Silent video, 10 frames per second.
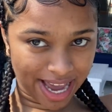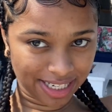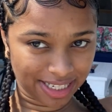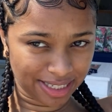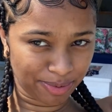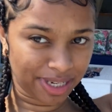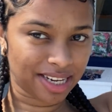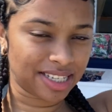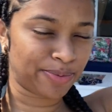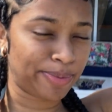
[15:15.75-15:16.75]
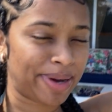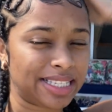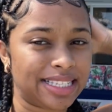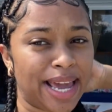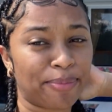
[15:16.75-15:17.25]
edges because we're about
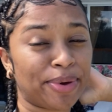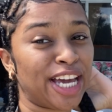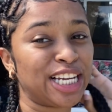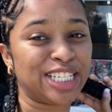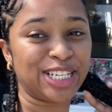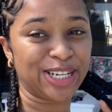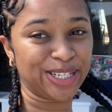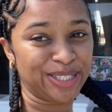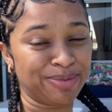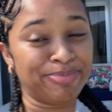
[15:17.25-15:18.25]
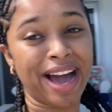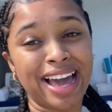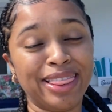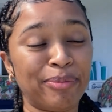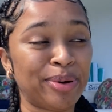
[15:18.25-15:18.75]
to take pictures
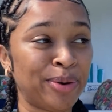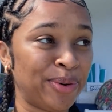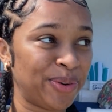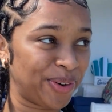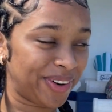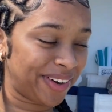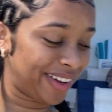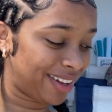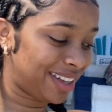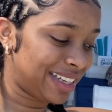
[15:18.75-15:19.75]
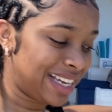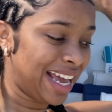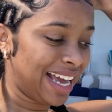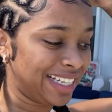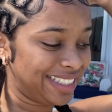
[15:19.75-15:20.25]
by the pool.
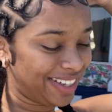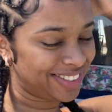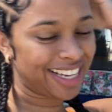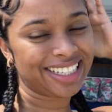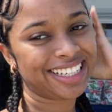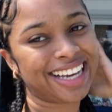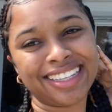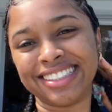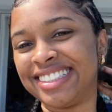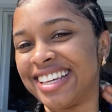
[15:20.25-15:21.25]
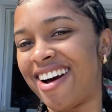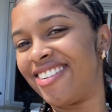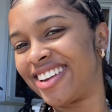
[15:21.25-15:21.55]
Don't they look so